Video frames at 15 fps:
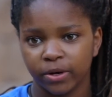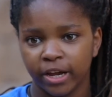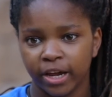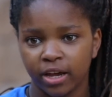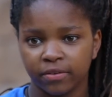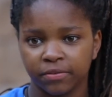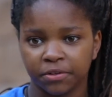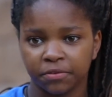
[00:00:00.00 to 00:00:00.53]

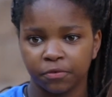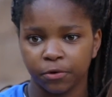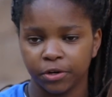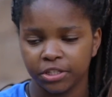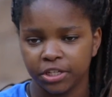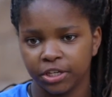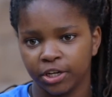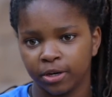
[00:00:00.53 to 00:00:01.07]
away of a
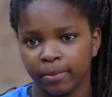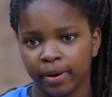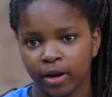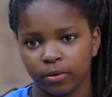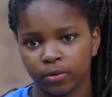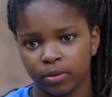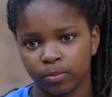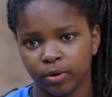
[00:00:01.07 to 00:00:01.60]
14-year
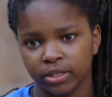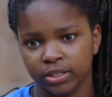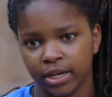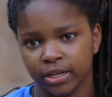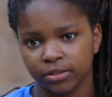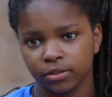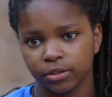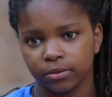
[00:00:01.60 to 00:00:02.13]
battle with breast
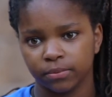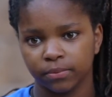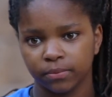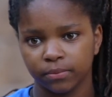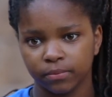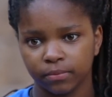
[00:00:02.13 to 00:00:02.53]
cancer.